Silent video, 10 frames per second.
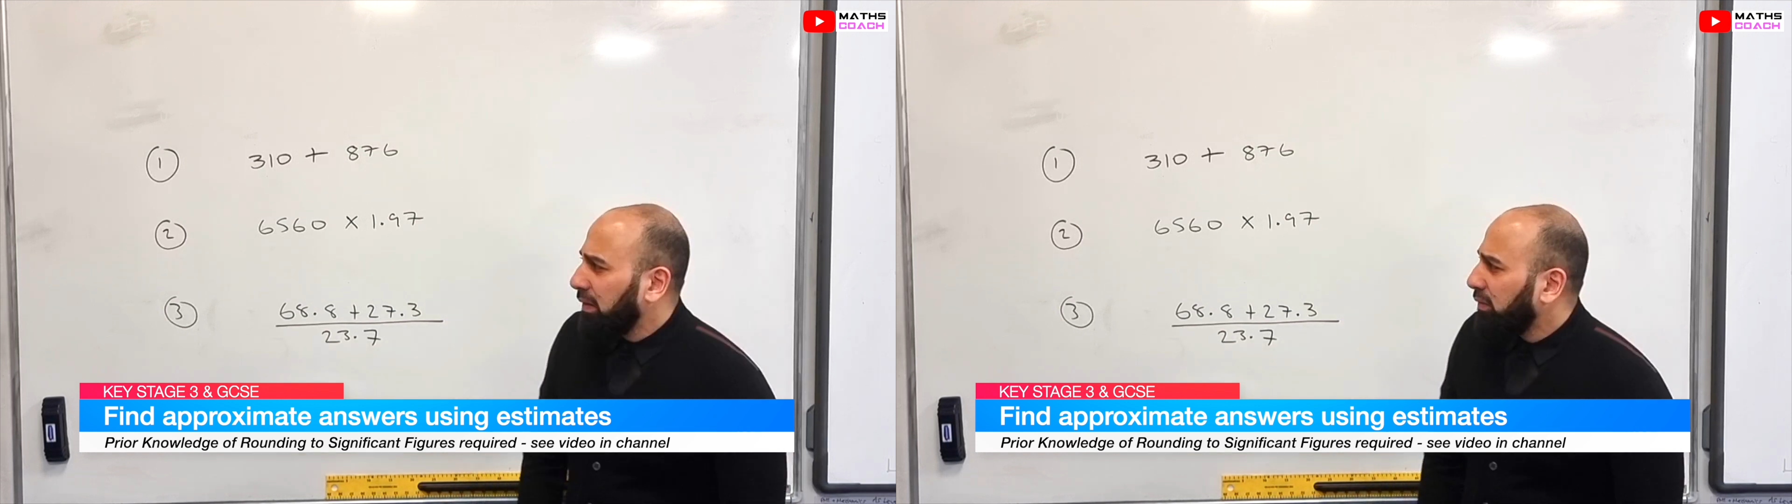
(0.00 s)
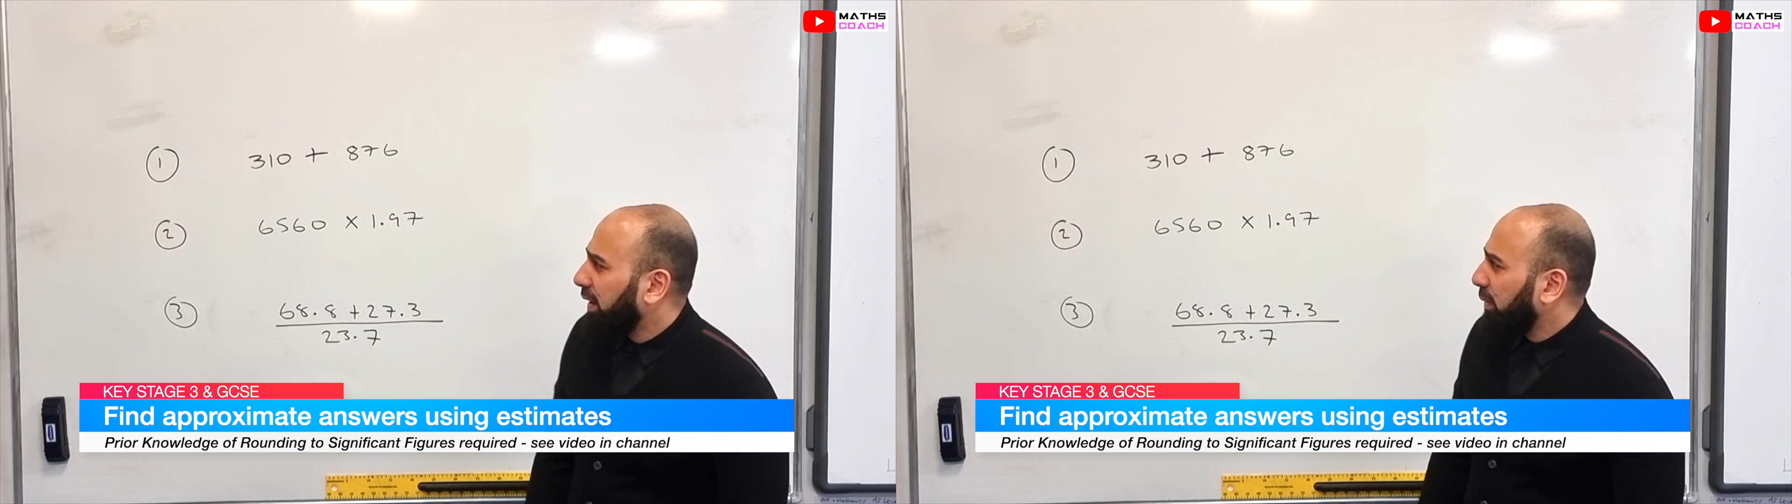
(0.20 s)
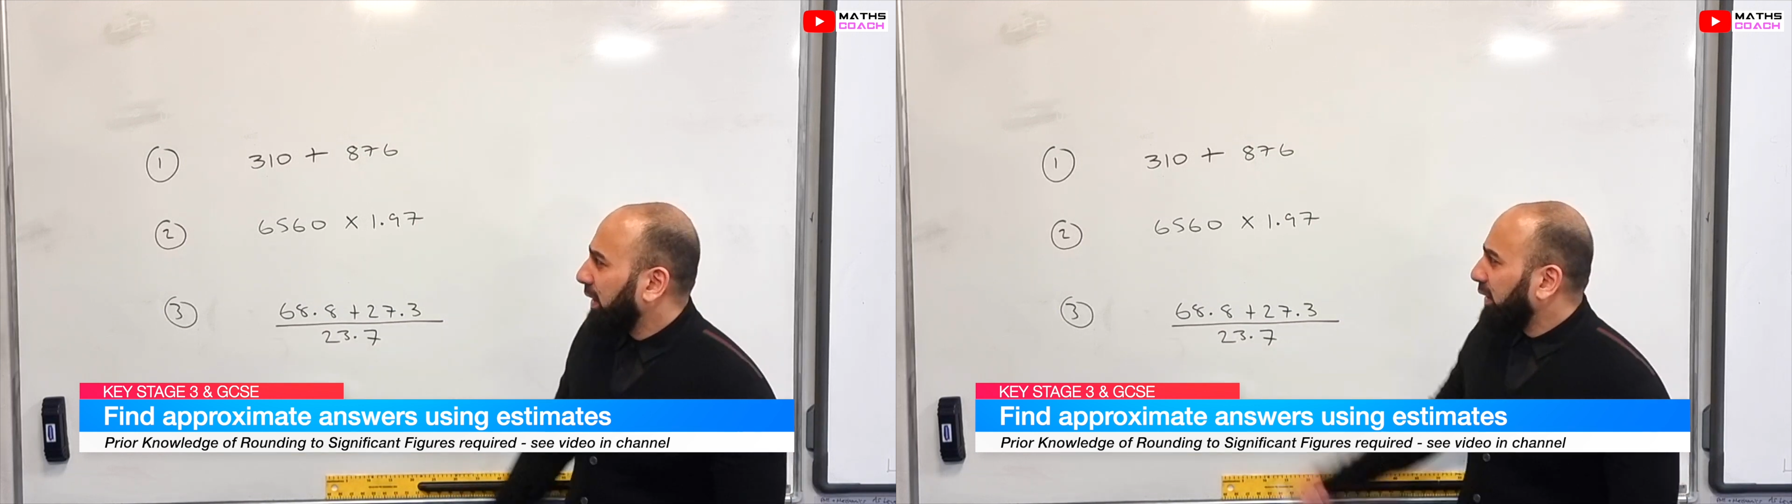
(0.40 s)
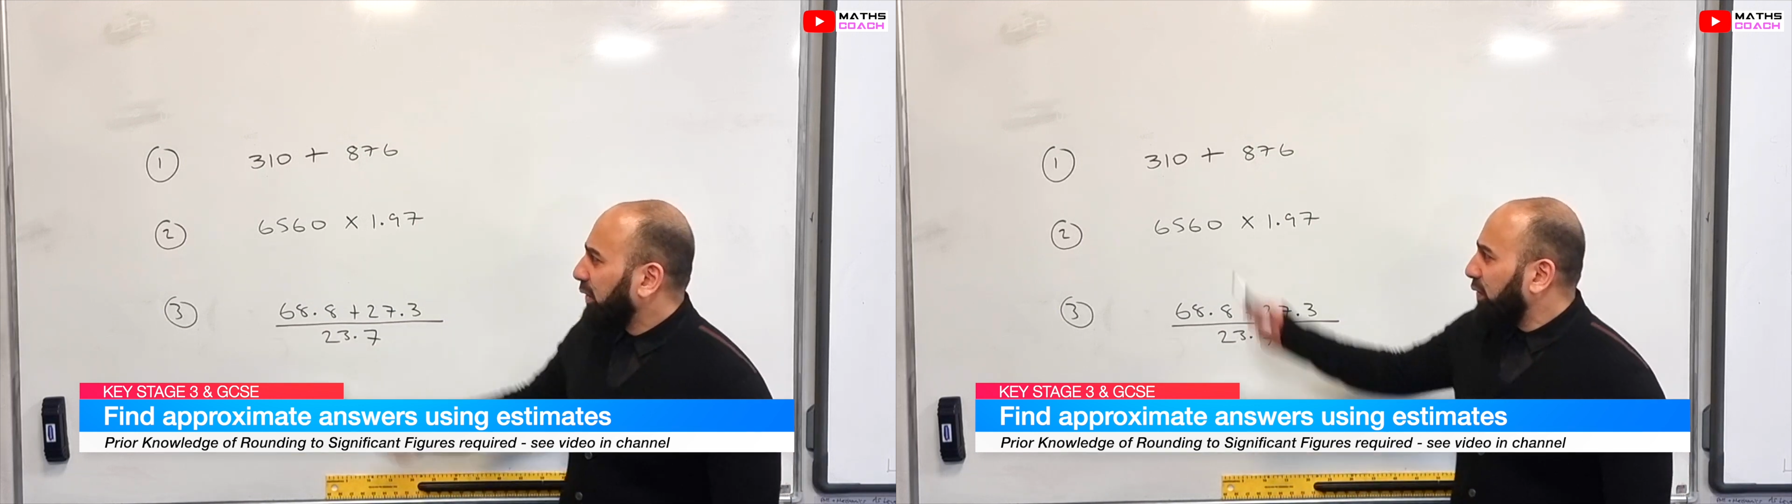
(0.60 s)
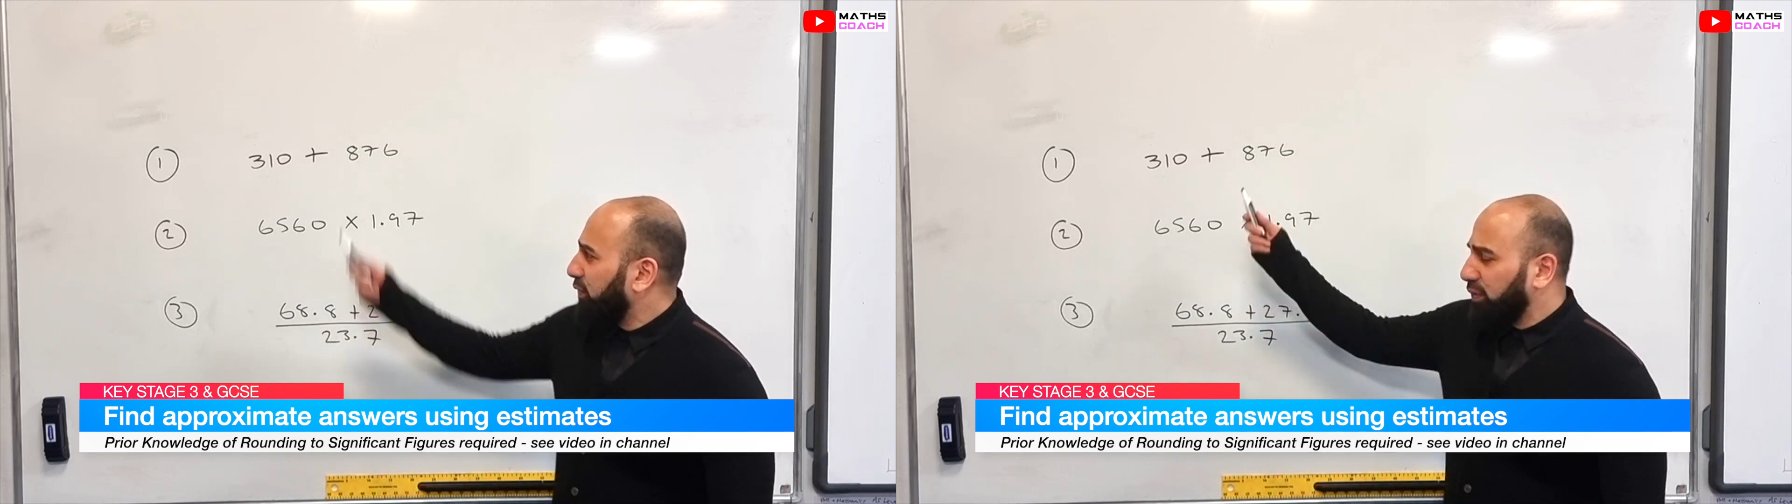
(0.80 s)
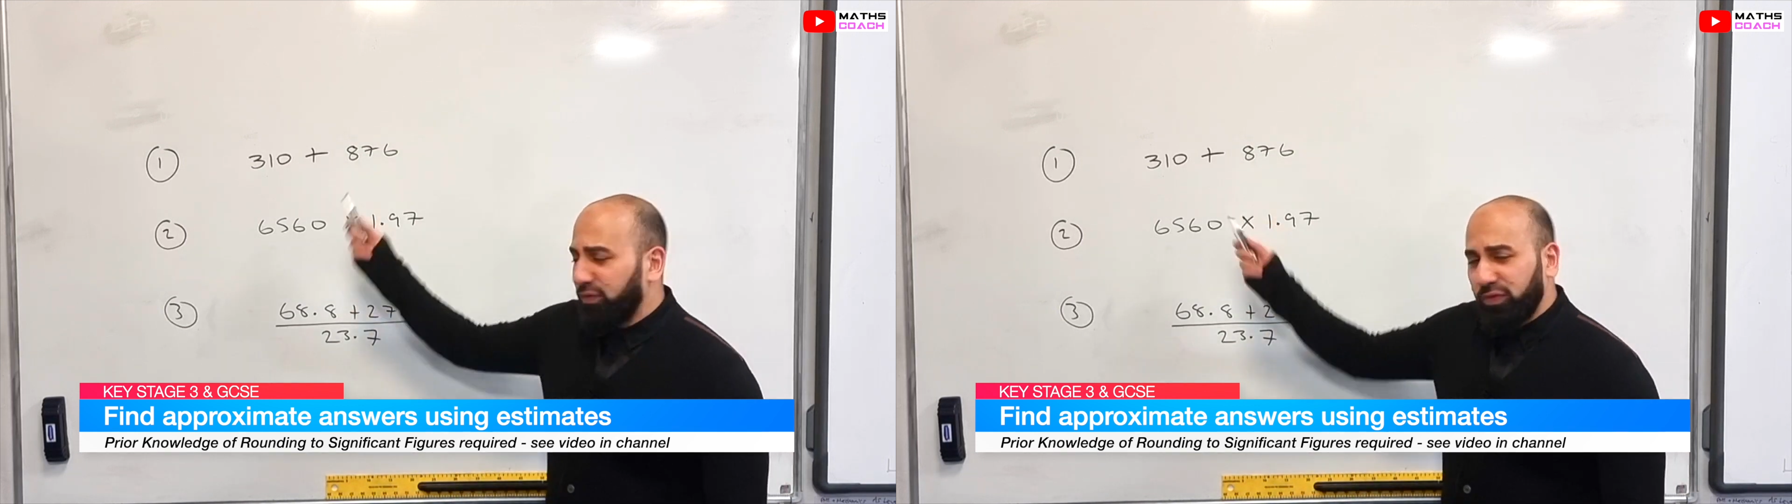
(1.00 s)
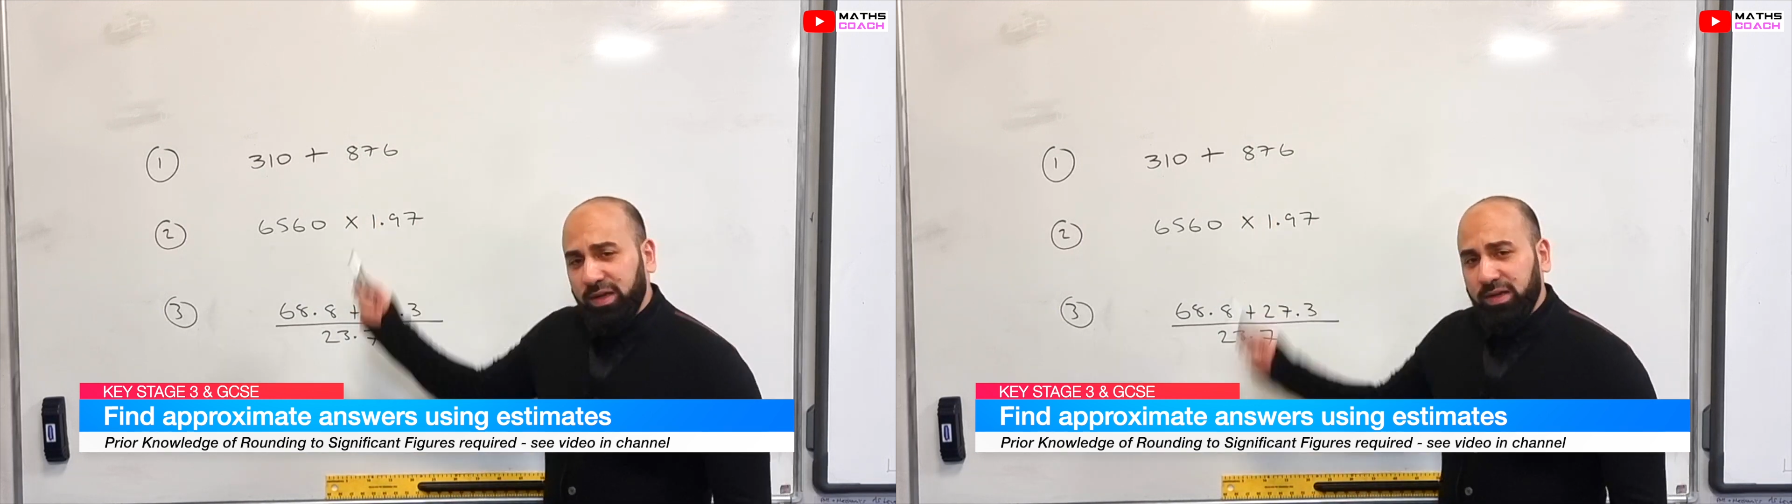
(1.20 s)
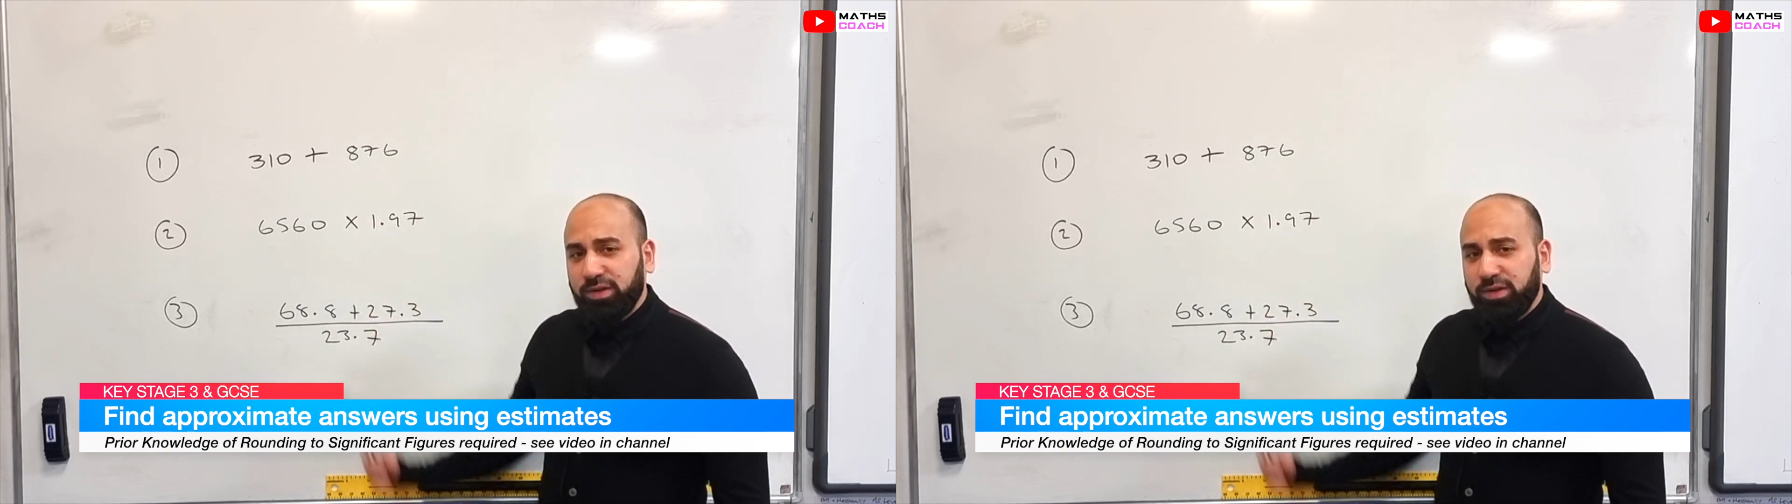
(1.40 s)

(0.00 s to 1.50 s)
Right, we're gonna go through three